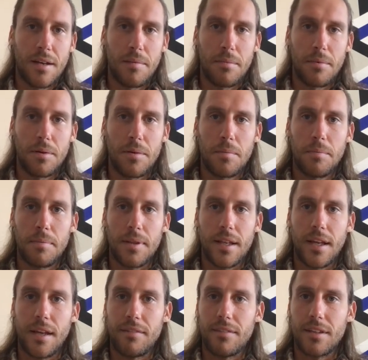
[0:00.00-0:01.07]
Boom,
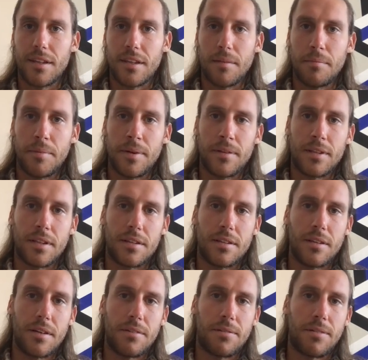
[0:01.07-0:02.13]
playing with a bit
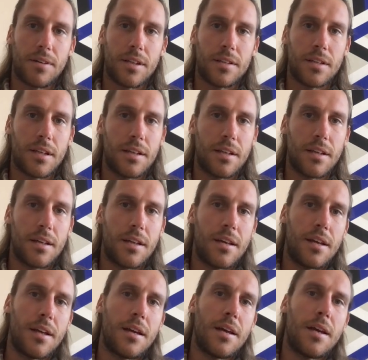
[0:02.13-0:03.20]
different
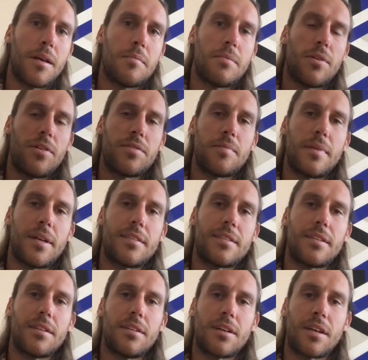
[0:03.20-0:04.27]

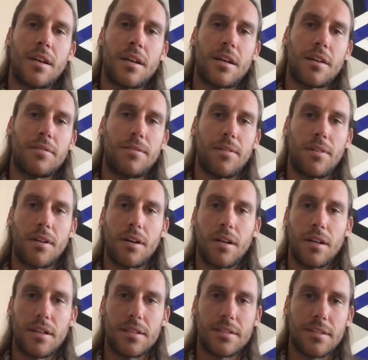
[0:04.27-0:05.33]
movements, looking for
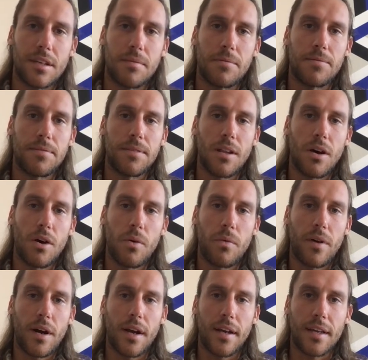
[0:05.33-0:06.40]
some flow
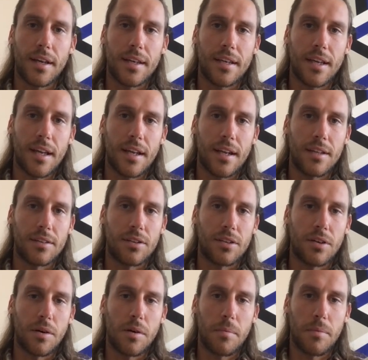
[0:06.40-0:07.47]
where I can get into
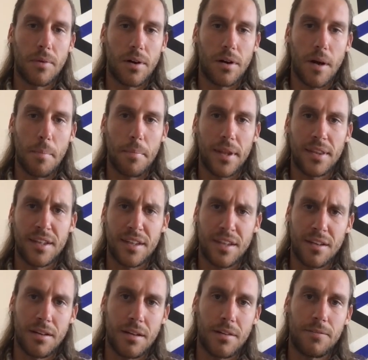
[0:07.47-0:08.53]
more
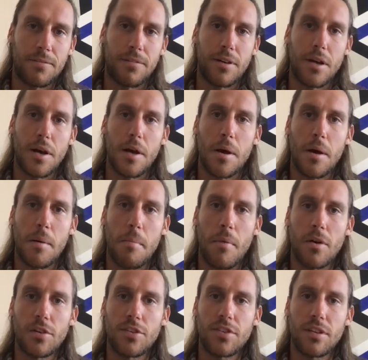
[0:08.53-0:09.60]
repetitive
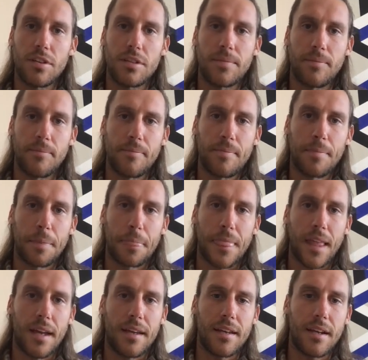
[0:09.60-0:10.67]
motion.
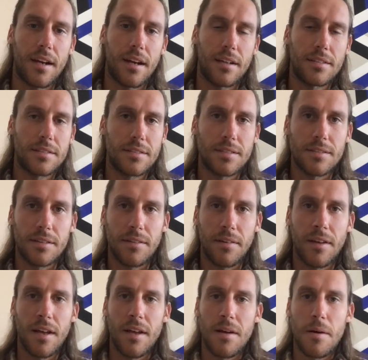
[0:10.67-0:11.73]
Here,
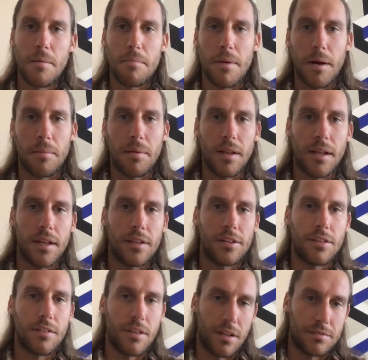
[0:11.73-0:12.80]
probably
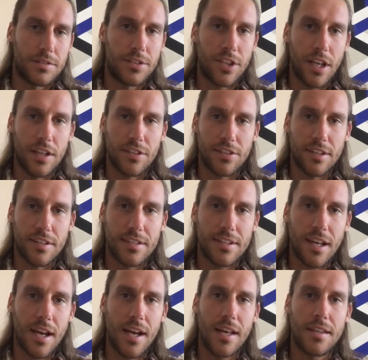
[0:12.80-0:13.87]
change the
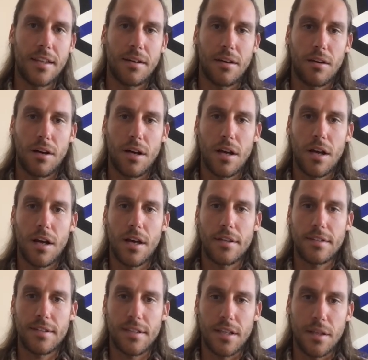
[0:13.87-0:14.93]
side
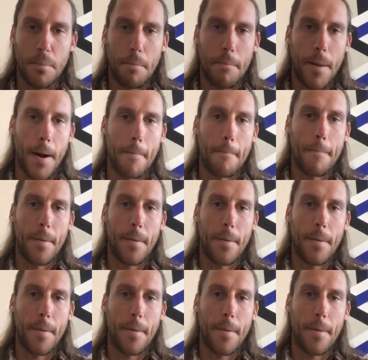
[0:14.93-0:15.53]
and see the pump